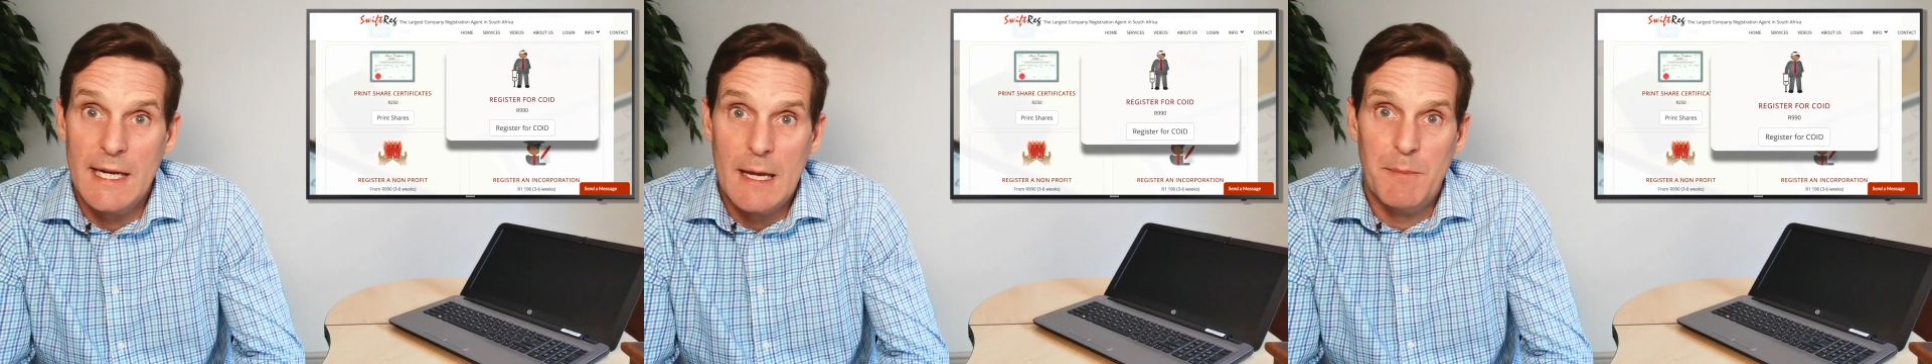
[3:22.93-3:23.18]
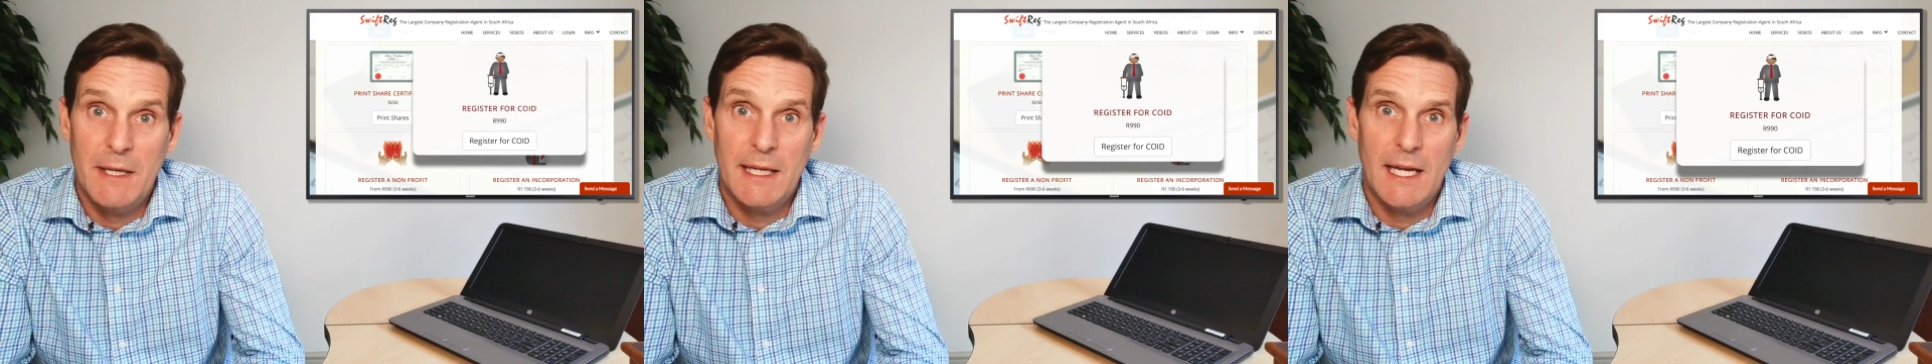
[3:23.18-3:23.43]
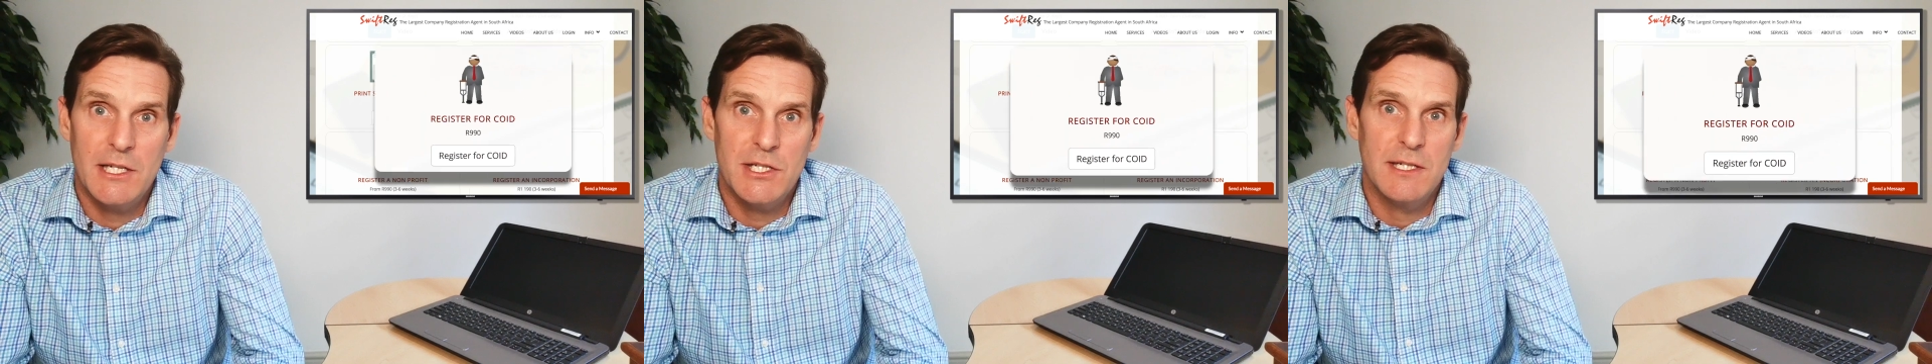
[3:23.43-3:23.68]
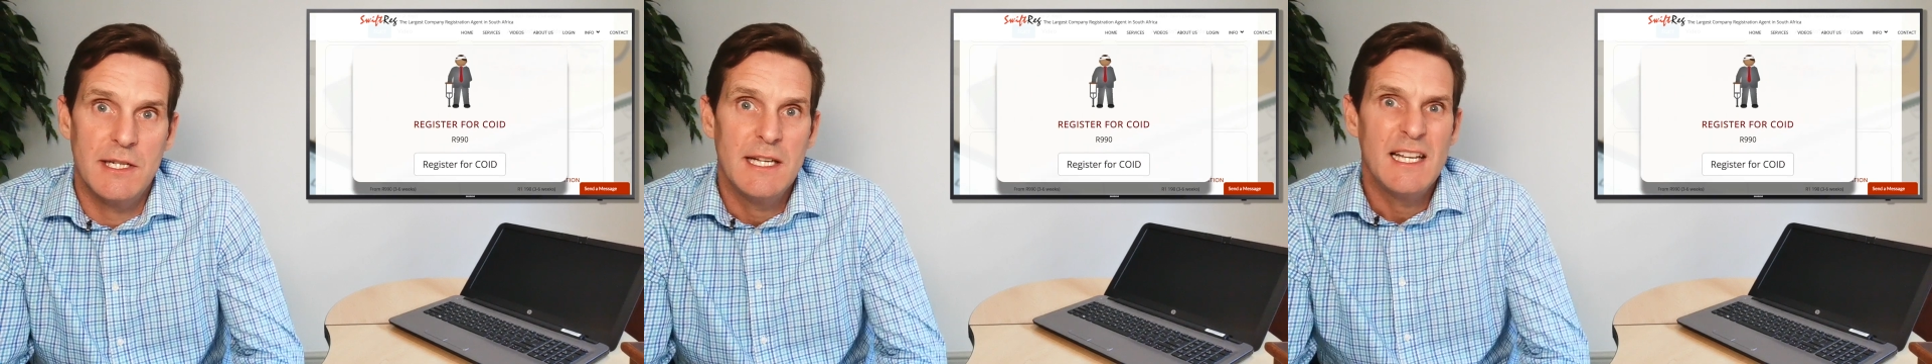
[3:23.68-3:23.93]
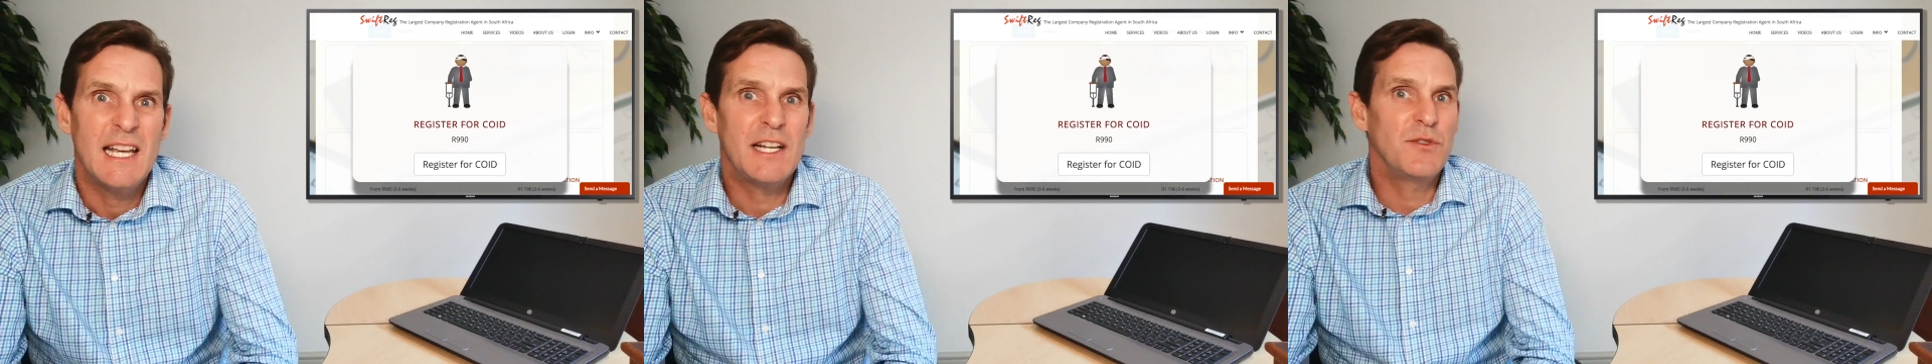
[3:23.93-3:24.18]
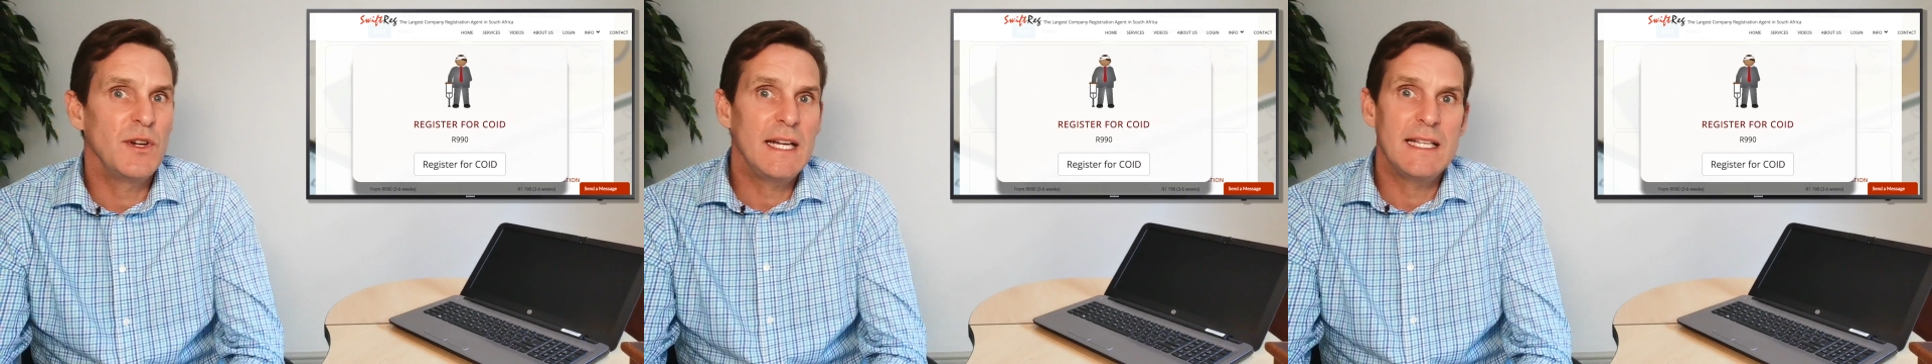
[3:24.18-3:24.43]
application.
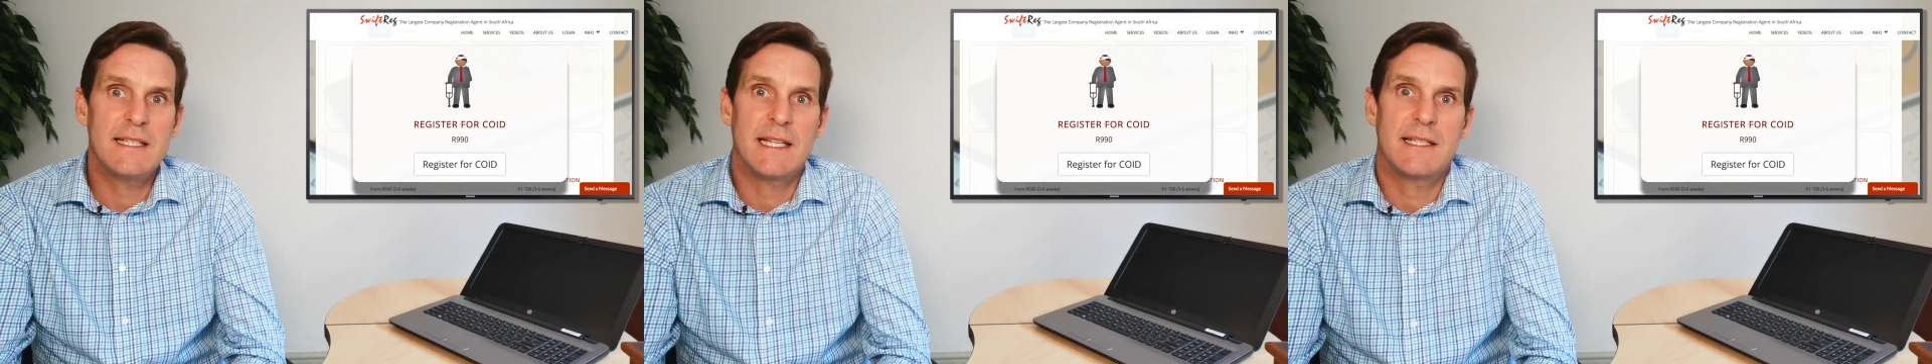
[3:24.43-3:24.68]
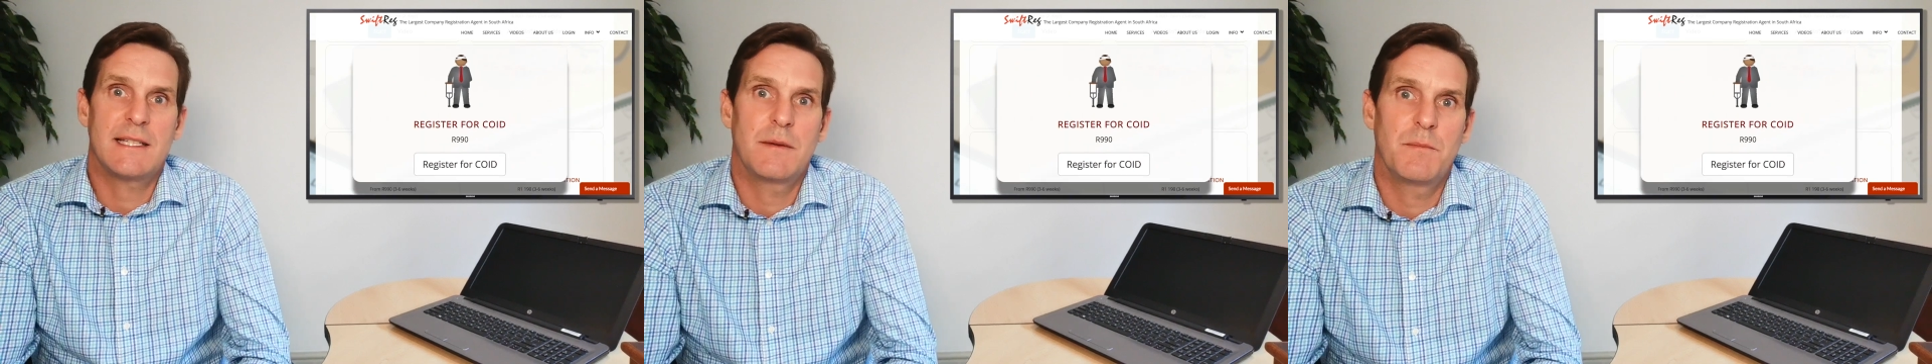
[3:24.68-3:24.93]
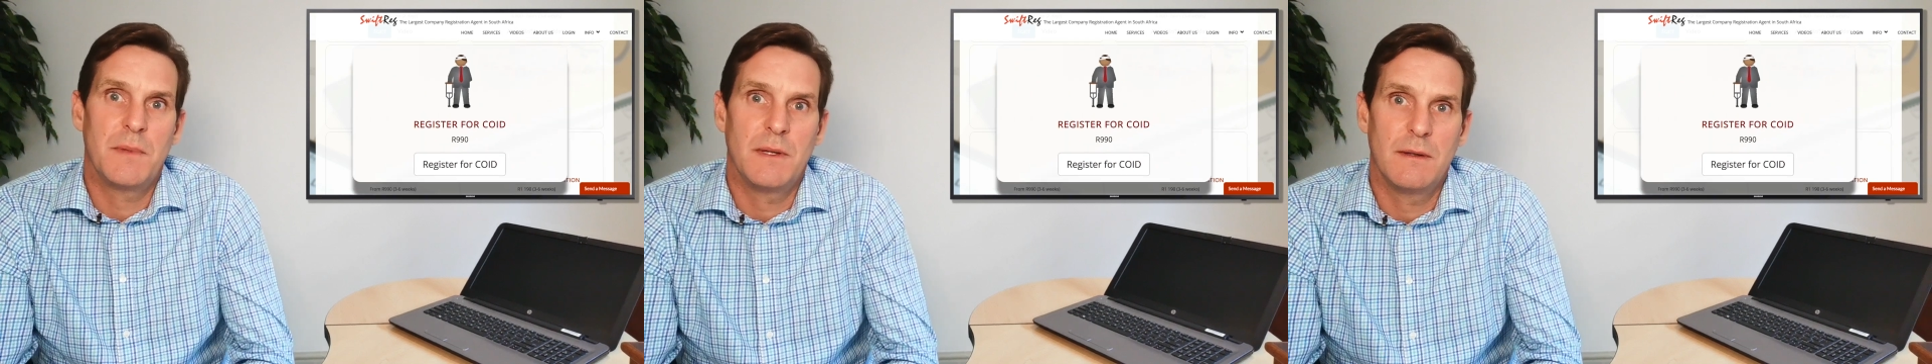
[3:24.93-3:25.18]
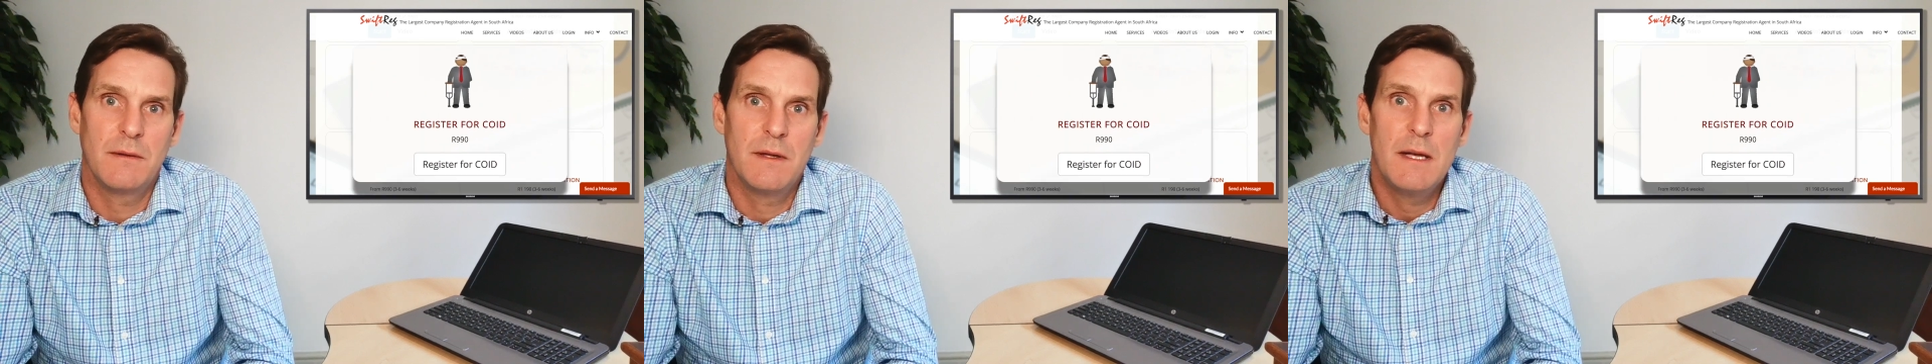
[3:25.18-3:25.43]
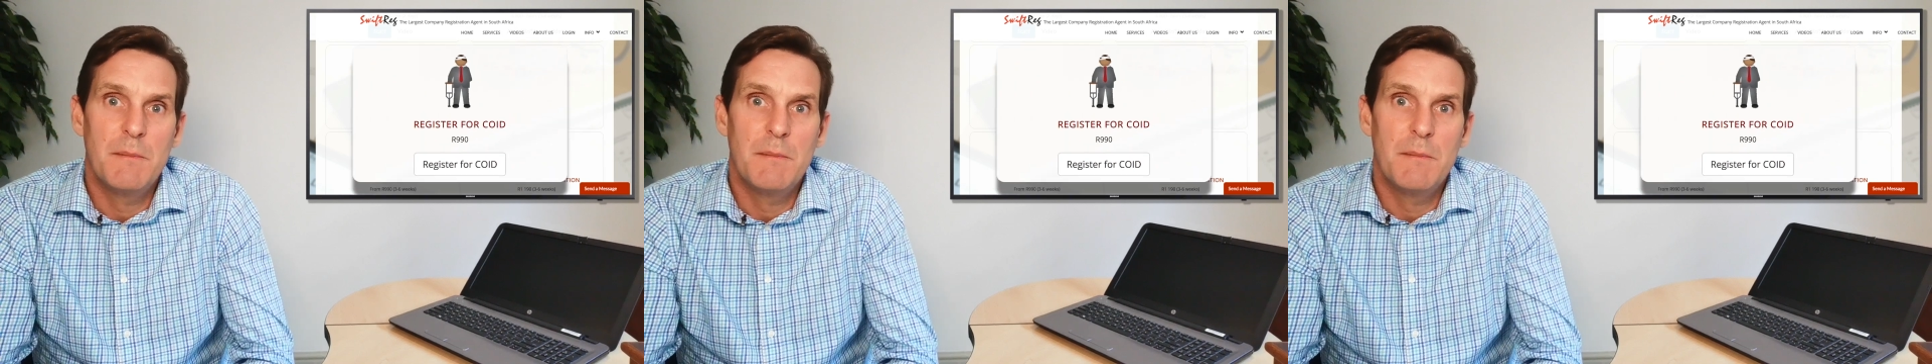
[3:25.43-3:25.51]
It really is that simple.